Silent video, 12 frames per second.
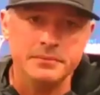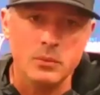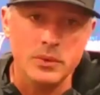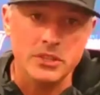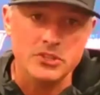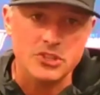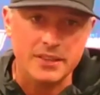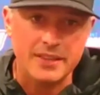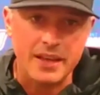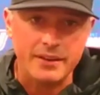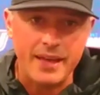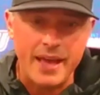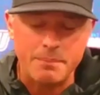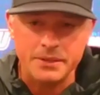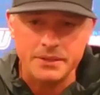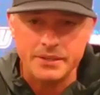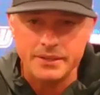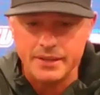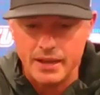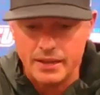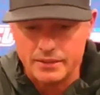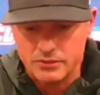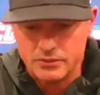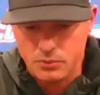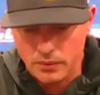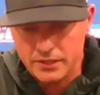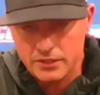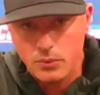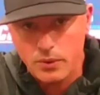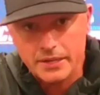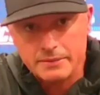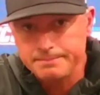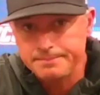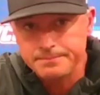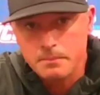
when the shutdown happened in 2020.